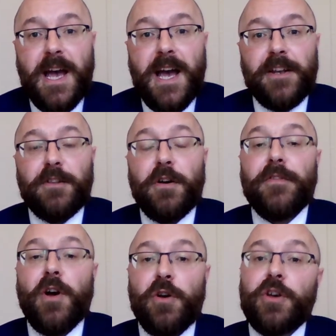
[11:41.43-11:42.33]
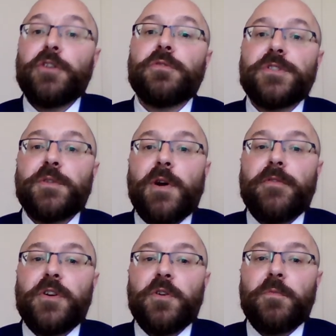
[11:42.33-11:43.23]
and a lot of hurdles to
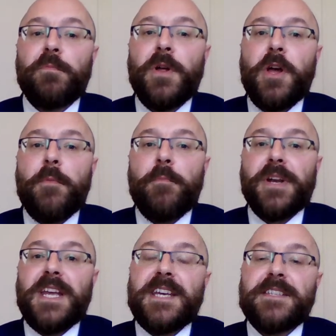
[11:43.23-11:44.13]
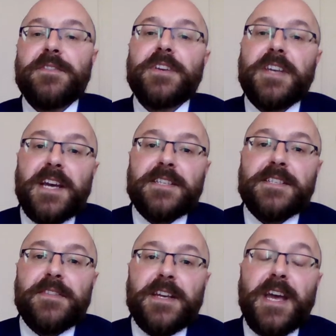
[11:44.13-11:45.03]
overcome, but it isn't the
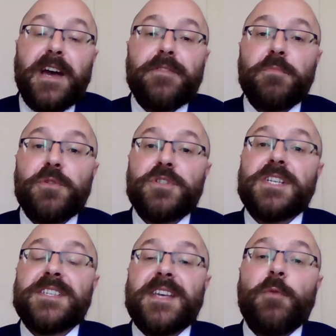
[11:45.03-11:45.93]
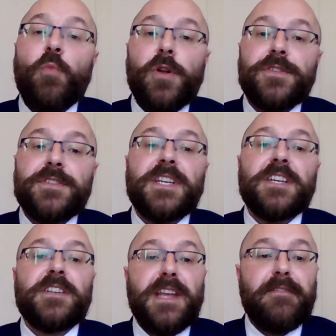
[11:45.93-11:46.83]
case that you have your budget set once and it
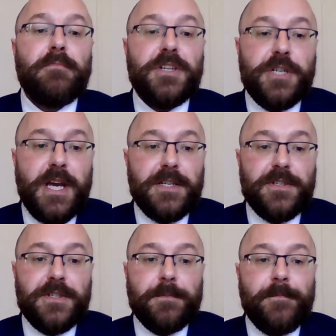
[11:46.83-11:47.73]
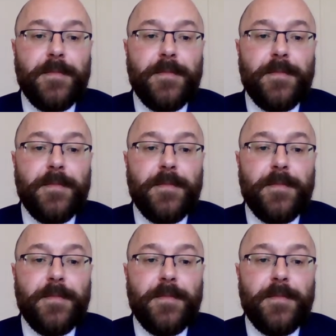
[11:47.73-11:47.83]
can never be changed.